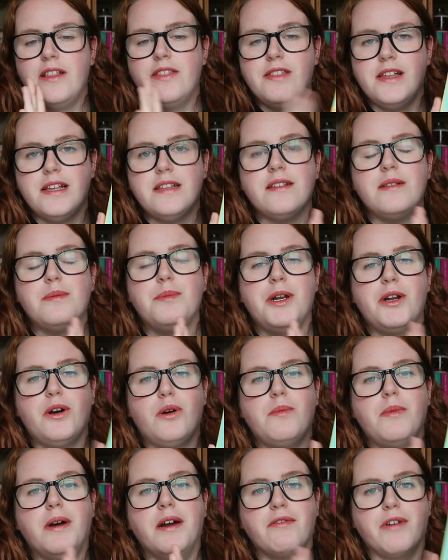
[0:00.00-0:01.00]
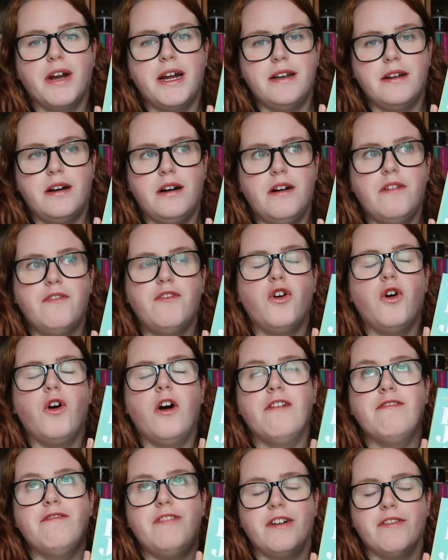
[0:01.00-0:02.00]
This has been on my radar for
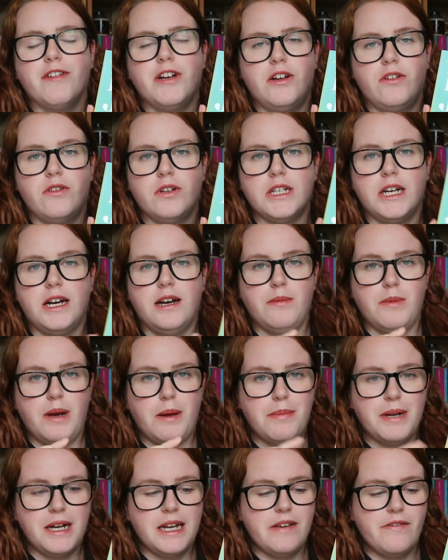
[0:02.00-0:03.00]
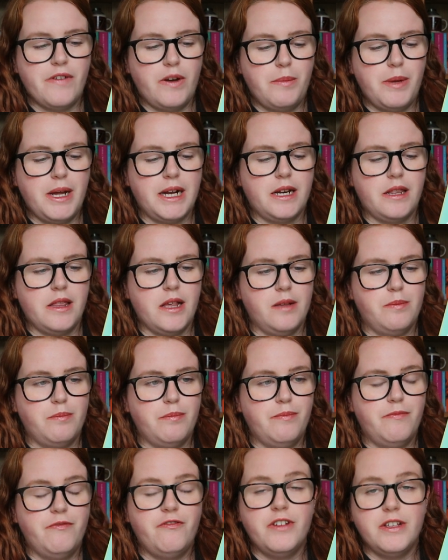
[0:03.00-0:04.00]
a very long time. I believe I picked this
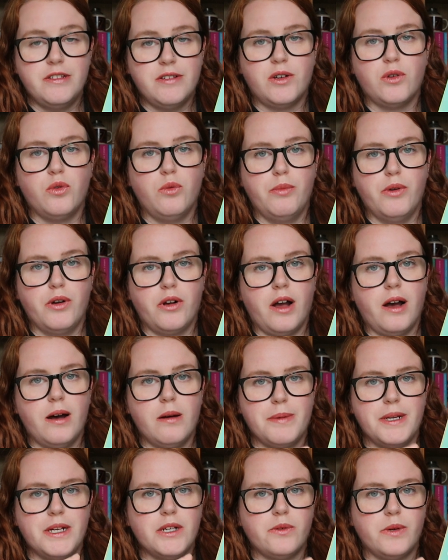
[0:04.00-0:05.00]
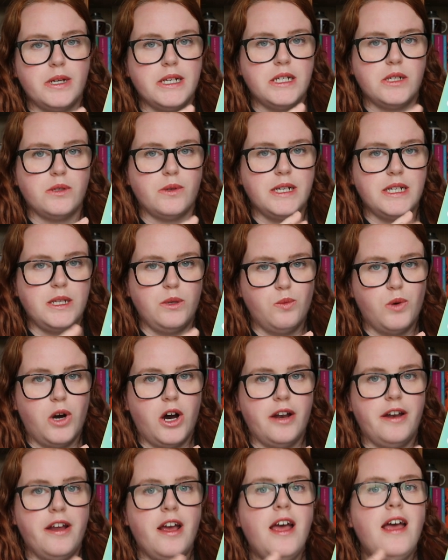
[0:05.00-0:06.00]
physical book up in
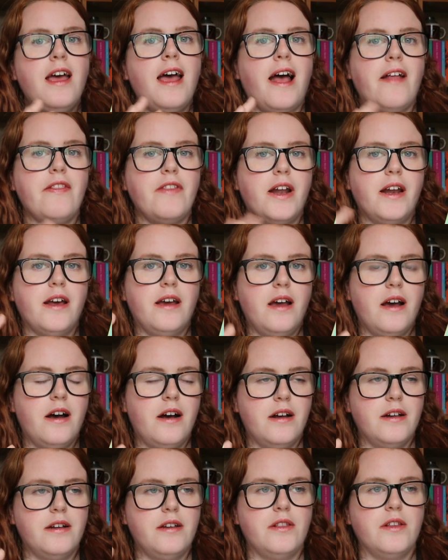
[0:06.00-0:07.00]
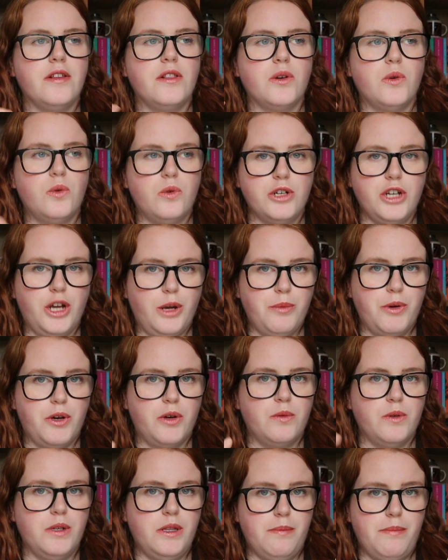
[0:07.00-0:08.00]
2021, and then I heard that the
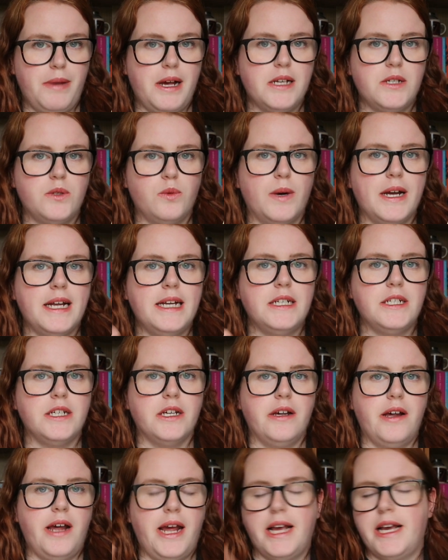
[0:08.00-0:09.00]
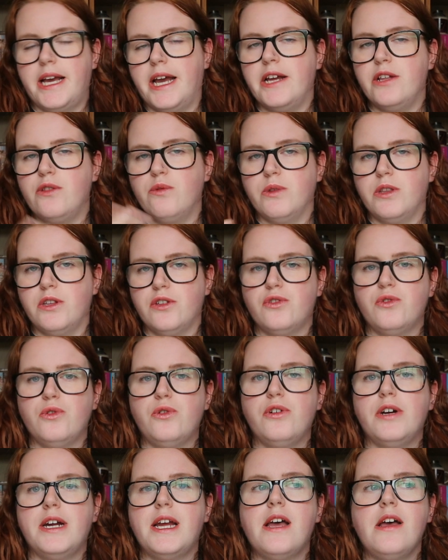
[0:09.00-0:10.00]
audiobook was the best way to engage with the
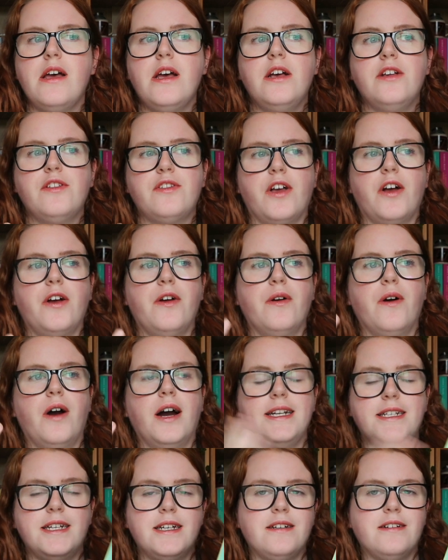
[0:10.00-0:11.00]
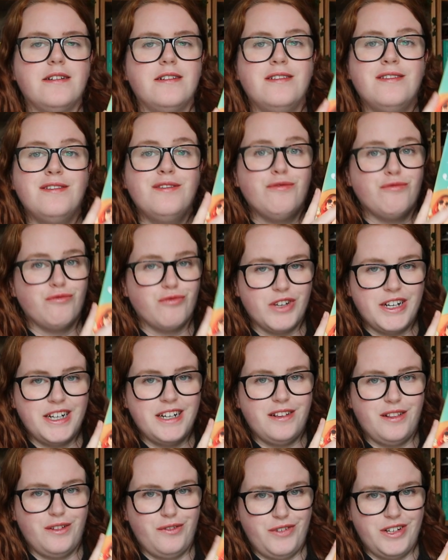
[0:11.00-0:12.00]
story. So I didn't
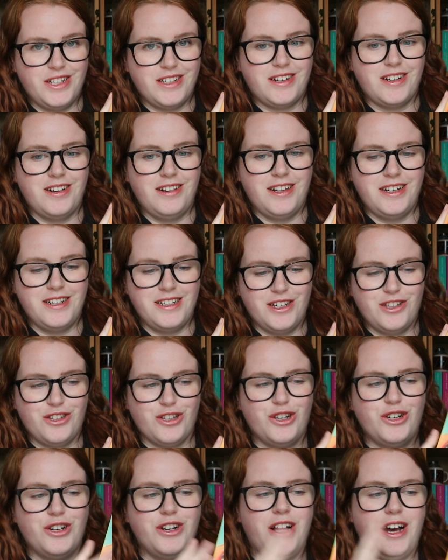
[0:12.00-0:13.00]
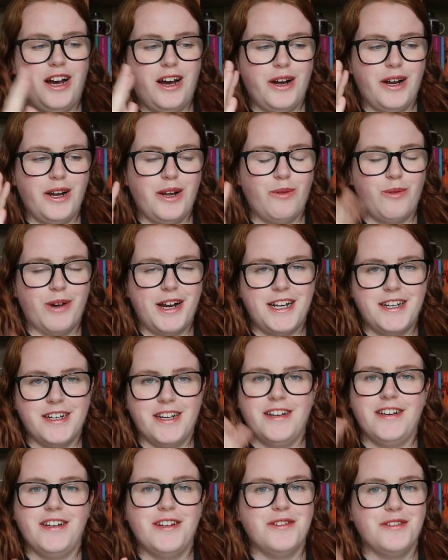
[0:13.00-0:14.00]
read the physical edition. I
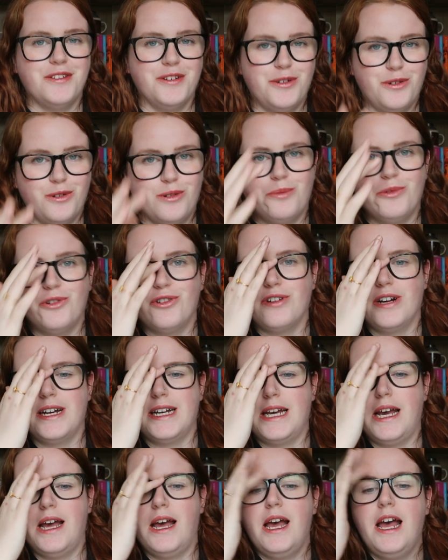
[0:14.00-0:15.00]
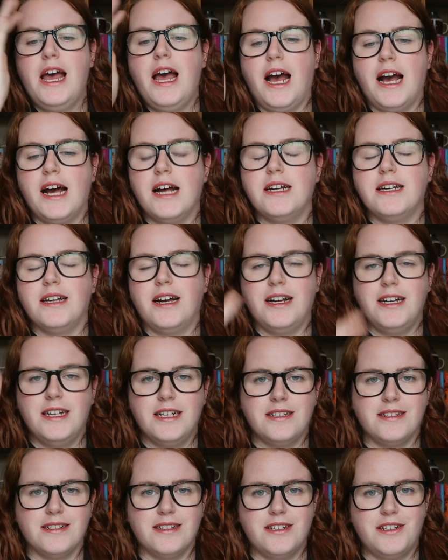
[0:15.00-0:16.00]
waited, used an Audible credit, and I
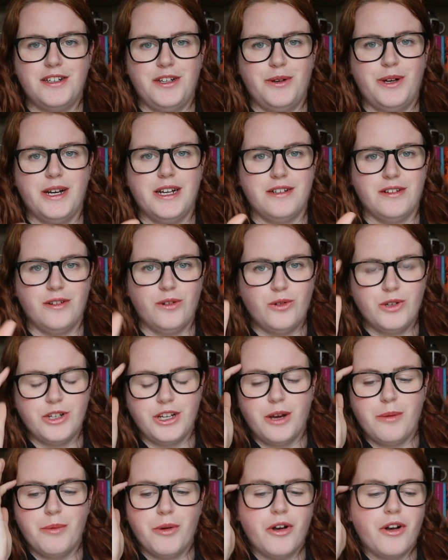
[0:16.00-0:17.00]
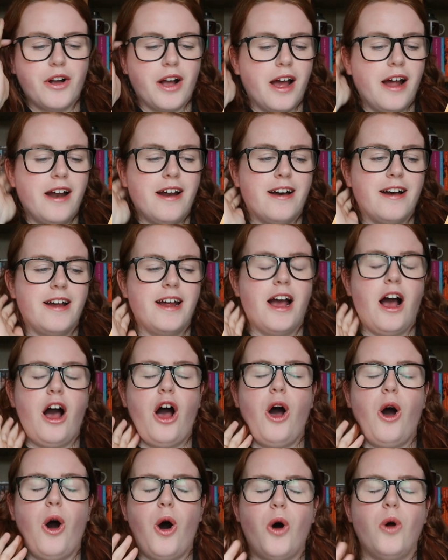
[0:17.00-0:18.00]
listened to it as an audiobook, and I
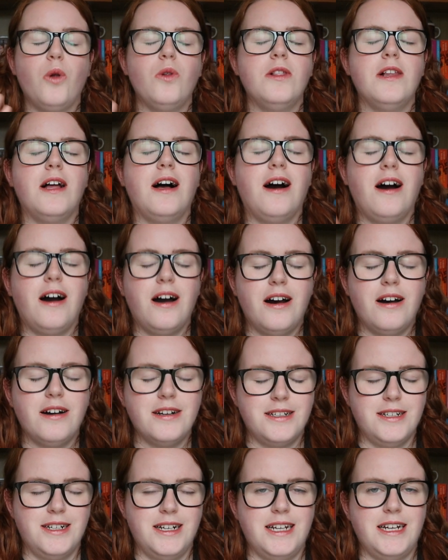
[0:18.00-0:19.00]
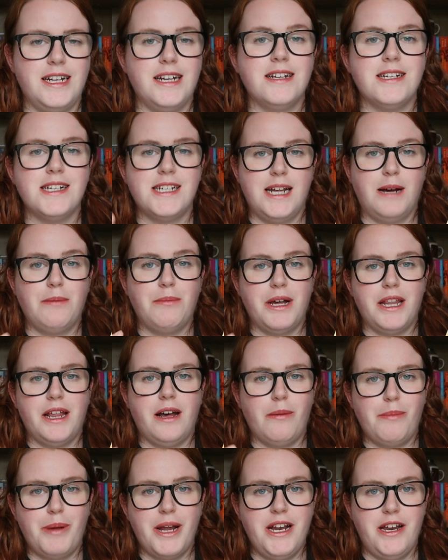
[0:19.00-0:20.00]
wholeheartedly stand by
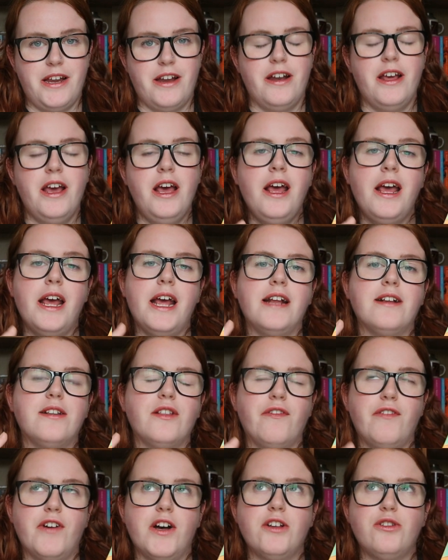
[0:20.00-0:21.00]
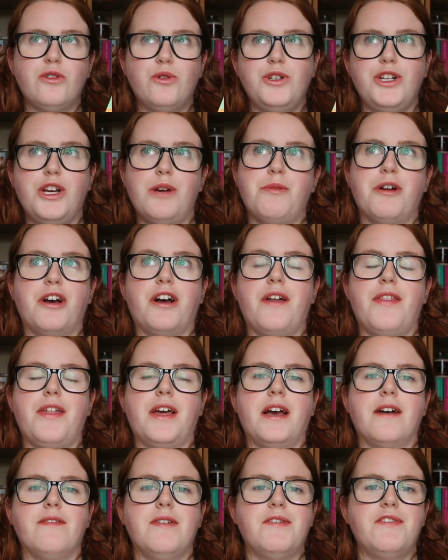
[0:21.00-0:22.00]
that opinion. It's the first audiobook I
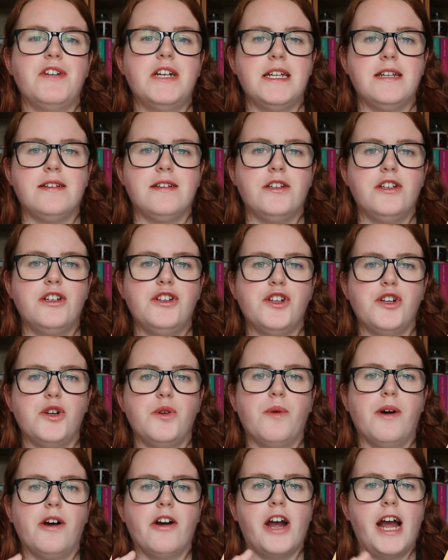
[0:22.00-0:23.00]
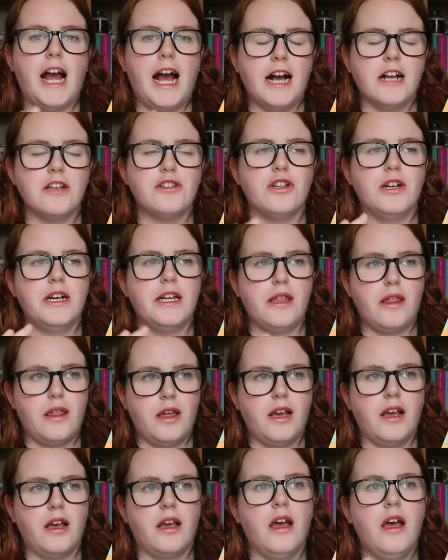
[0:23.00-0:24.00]
think I've ever listened to where I actually
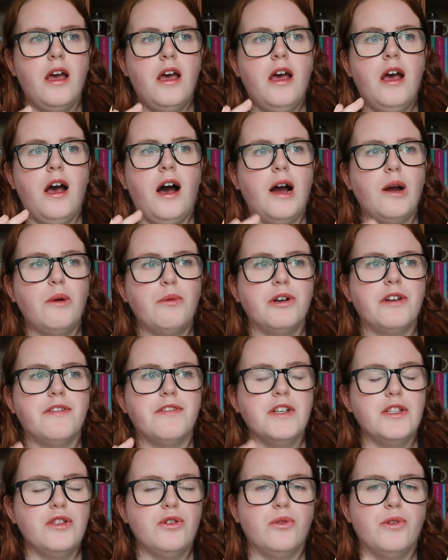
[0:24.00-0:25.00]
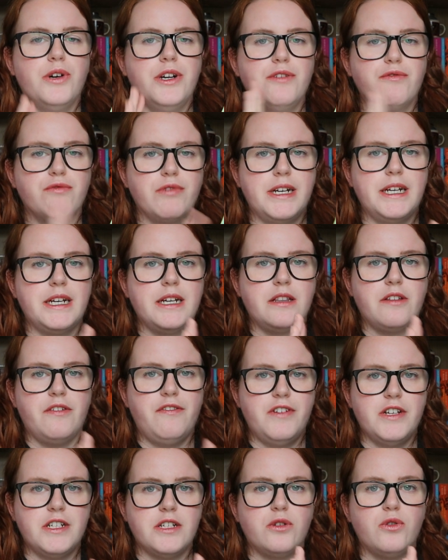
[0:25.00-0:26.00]
think I would have enjoyed reading the
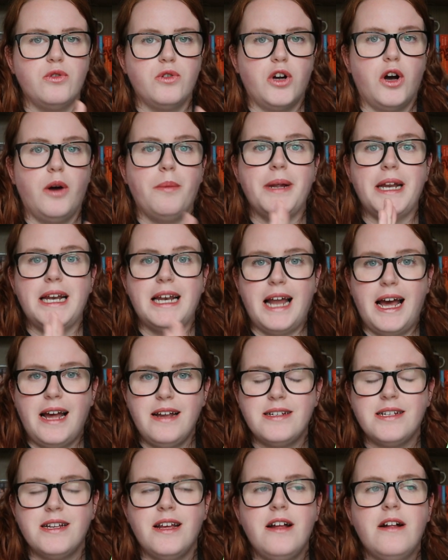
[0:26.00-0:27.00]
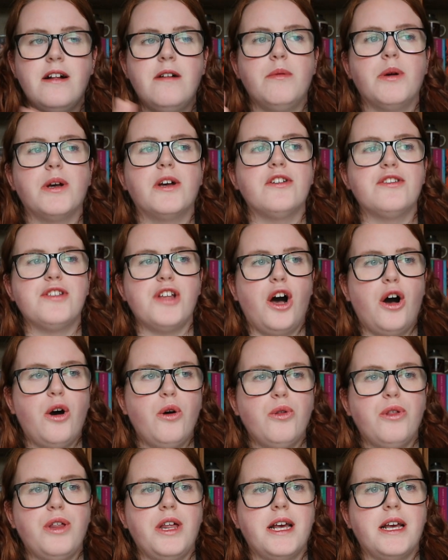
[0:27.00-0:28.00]
physical copy less, because the
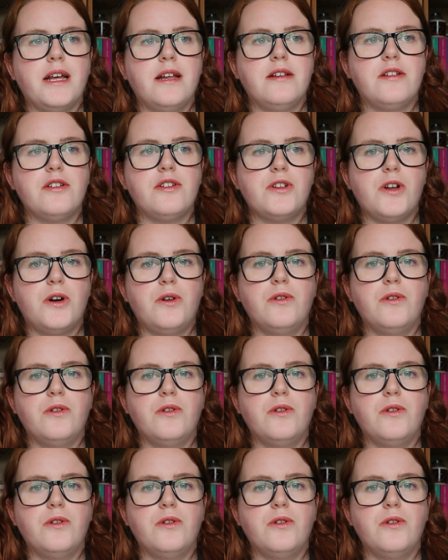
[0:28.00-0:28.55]
whole thing is